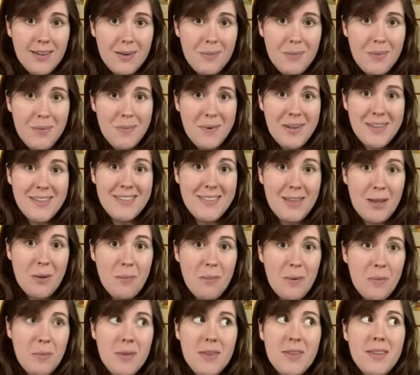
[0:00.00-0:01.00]
I mean by some,
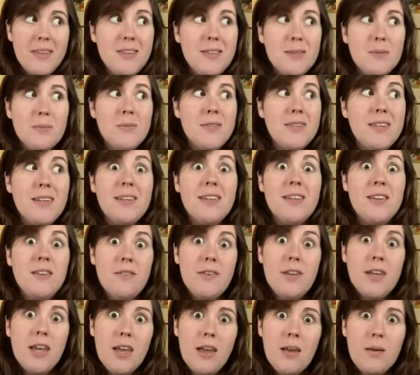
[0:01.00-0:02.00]
I mean like some
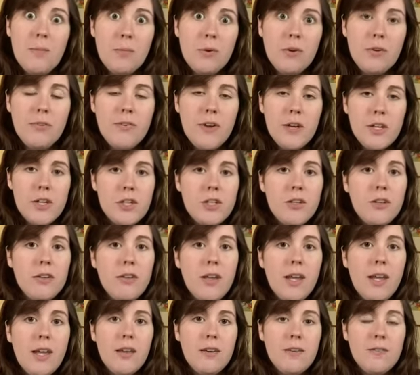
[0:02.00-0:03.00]
significant professional
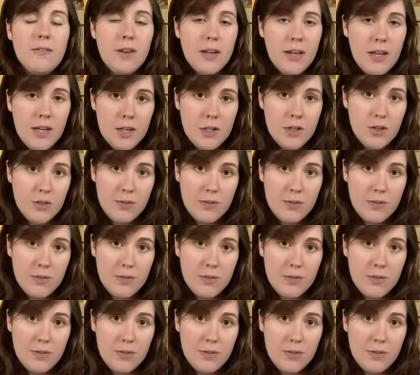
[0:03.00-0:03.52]
and financial